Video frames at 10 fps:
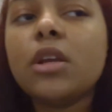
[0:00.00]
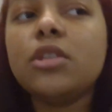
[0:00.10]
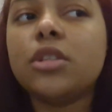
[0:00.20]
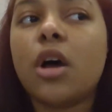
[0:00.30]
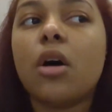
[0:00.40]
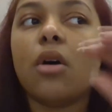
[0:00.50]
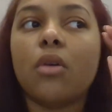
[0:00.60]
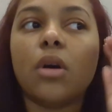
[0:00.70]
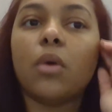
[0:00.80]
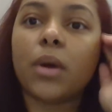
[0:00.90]

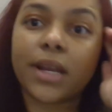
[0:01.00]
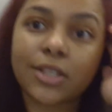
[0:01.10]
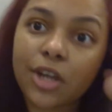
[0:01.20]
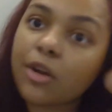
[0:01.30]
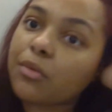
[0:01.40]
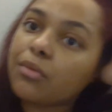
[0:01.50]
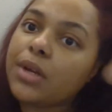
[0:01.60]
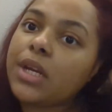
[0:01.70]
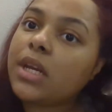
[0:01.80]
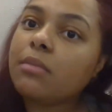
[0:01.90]
So when I start
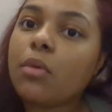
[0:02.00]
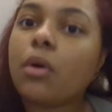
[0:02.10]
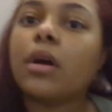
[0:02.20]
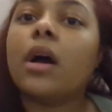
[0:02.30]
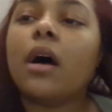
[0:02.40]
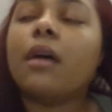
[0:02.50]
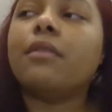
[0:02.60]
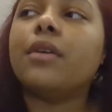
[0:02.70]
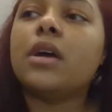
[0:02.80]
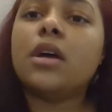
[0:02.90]
reading more
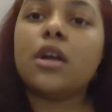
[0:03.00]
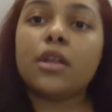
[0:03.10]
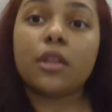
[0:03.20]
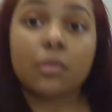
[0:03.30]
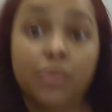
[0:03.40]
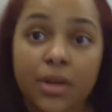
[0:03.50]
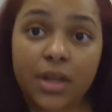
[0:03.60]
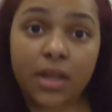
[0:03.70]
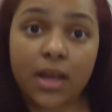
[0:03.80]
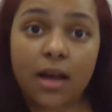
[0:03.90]
of the
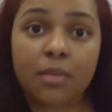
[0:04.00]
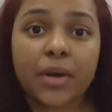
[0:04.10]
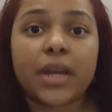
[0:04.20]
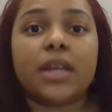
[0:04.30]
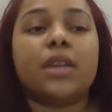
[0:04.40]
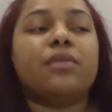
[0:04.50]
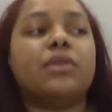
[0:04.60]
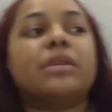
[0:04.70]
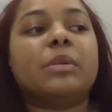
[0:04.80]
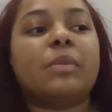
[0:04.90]
book, I'll probably give
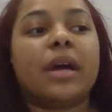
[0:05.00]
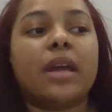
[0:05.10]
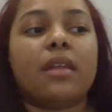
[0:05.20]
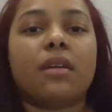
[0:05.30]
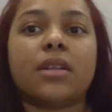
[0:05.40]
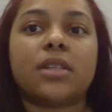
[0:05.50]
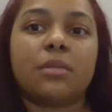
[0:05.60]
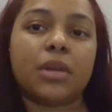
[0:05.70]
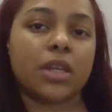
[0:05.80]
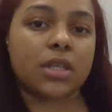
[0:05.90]
you some of my thoughts and
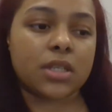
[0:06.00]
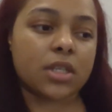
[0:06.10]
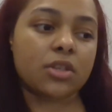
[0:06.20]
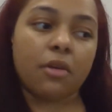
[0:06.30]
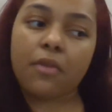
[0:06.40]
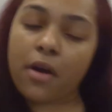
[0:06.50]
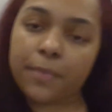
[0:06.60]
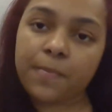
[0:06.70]
opinions so far.